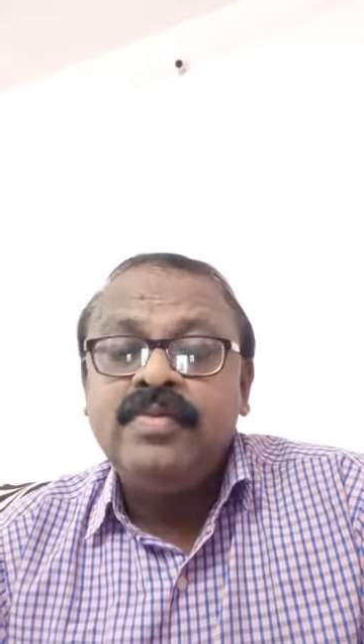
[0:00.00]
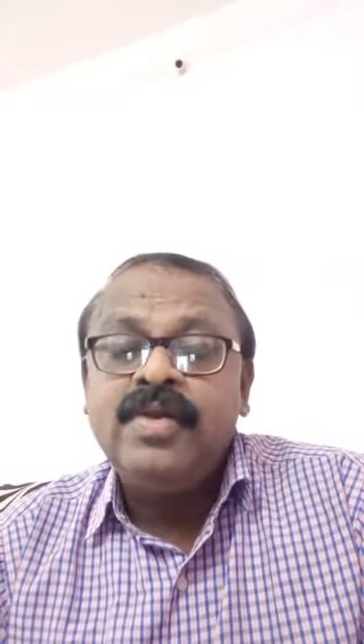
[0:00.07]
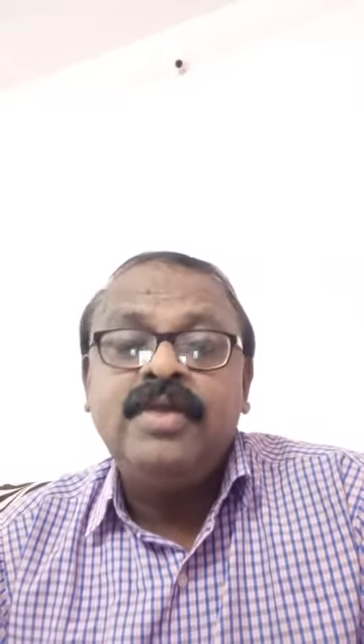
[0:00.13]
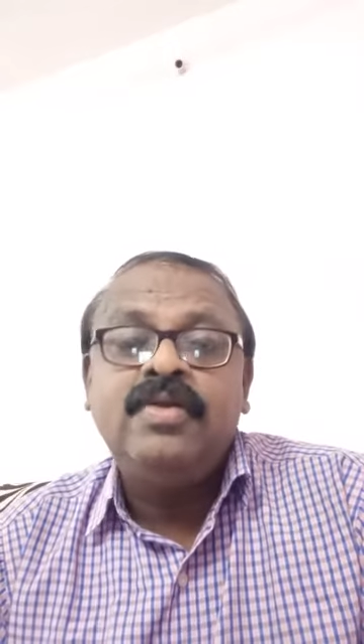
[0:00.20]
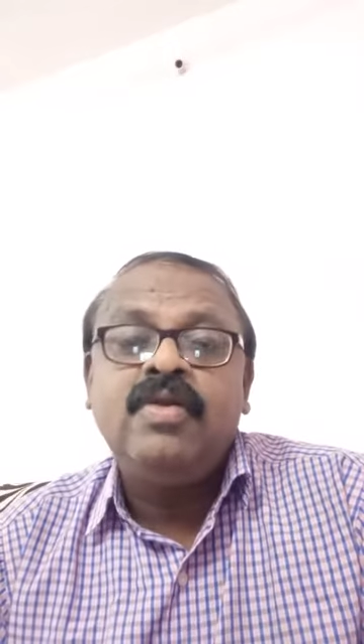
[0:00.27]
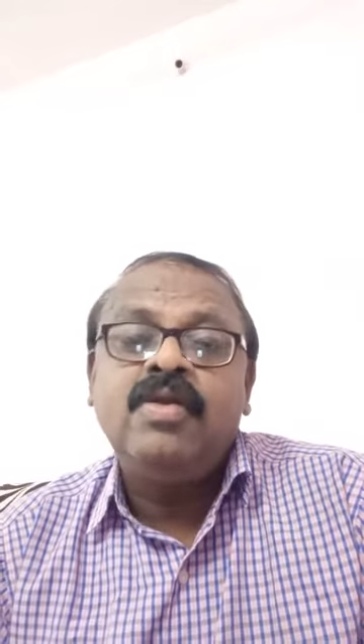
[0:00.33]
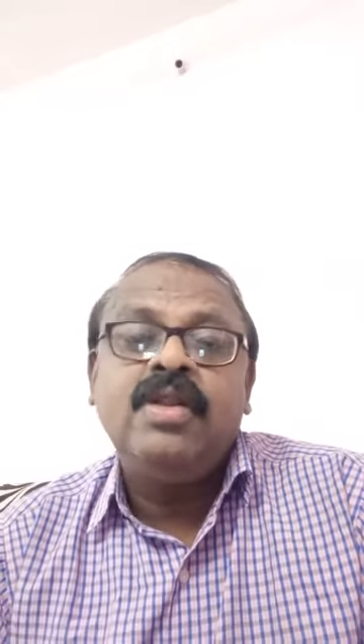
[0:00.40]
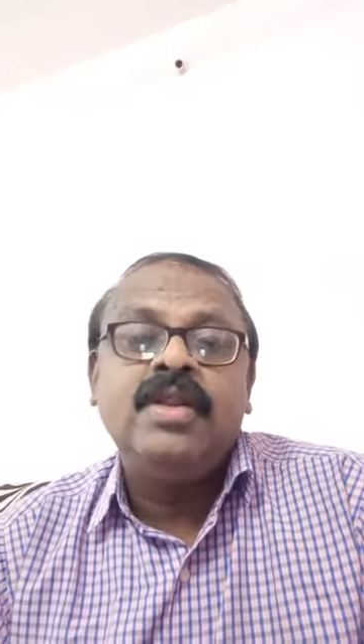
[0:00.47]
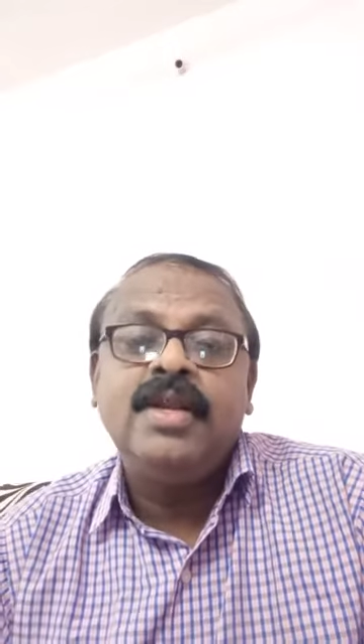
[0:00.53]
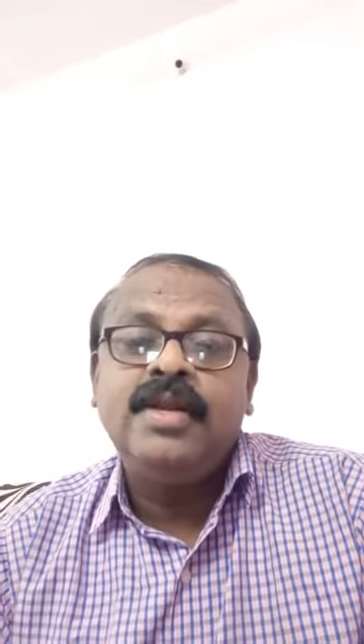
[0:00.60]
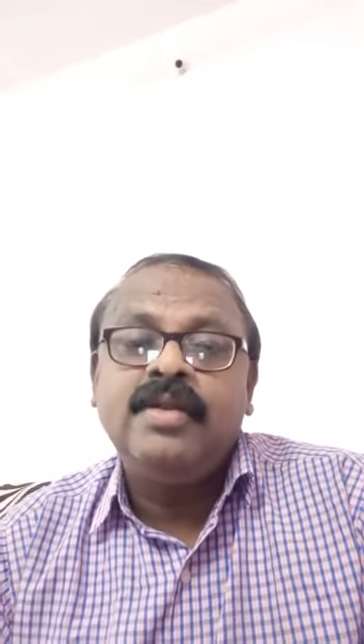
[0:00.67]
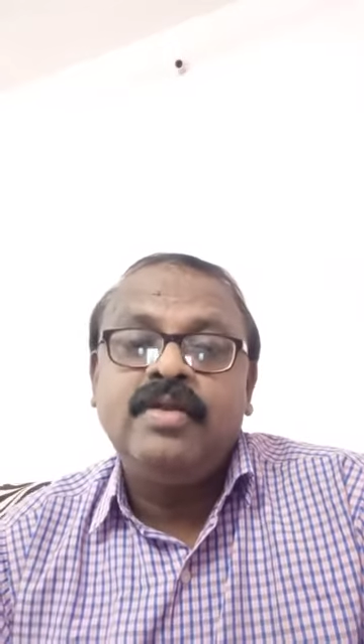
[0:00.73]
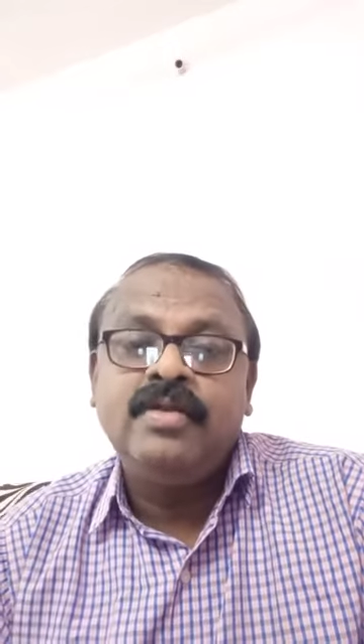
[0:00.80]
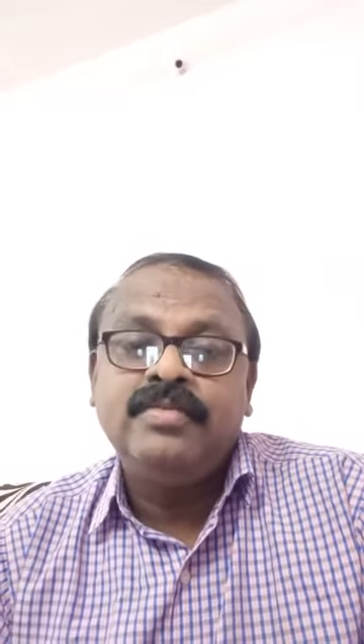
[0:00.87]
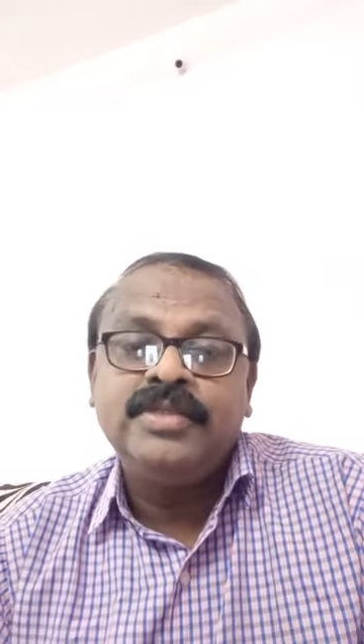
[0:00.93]

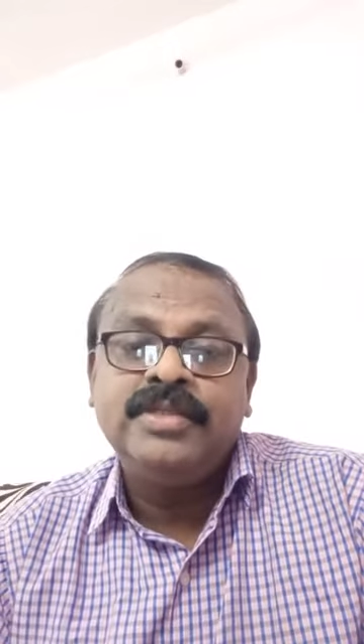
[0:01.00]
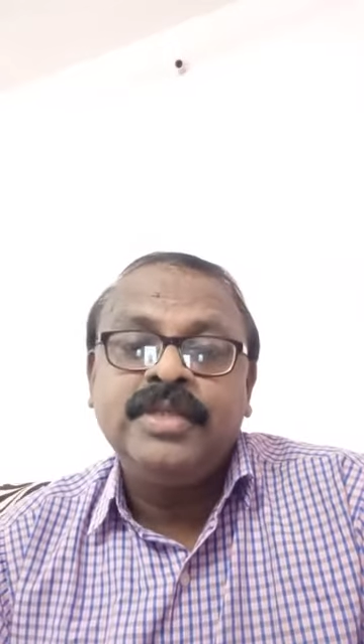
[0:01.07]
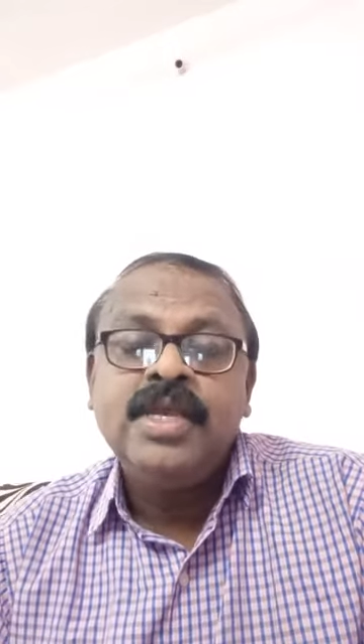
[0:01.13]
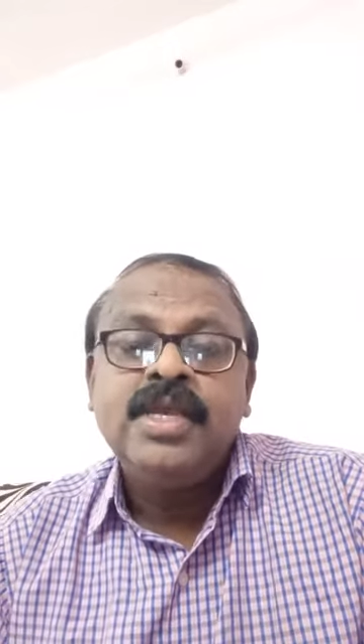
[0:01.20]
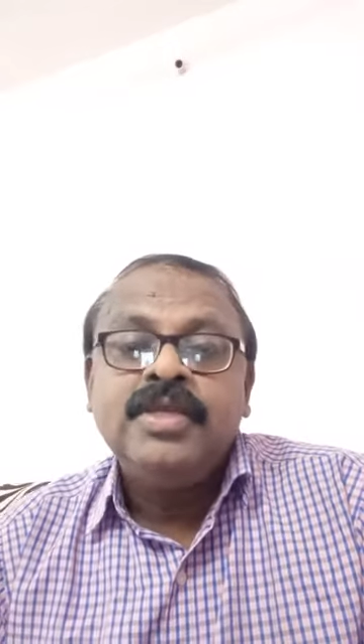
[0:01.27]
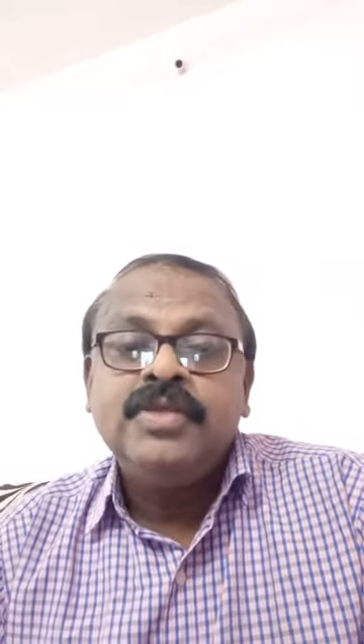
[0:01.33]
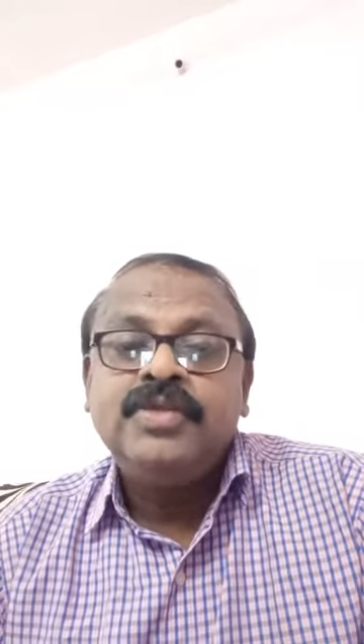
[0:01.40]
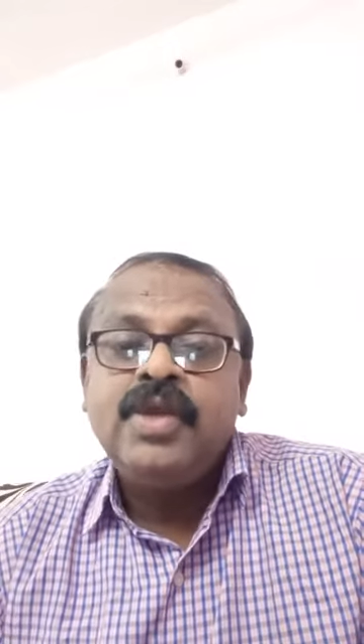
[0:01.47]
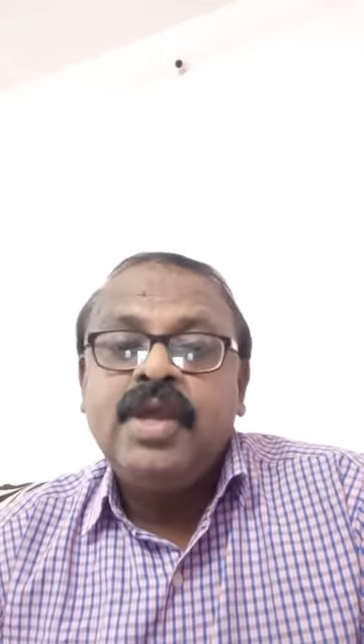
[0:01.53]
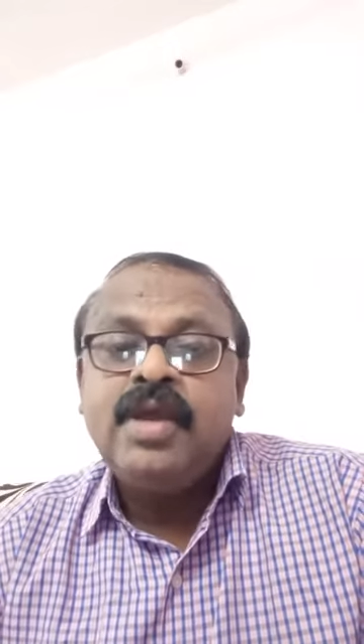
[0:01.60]
tolerant crops. So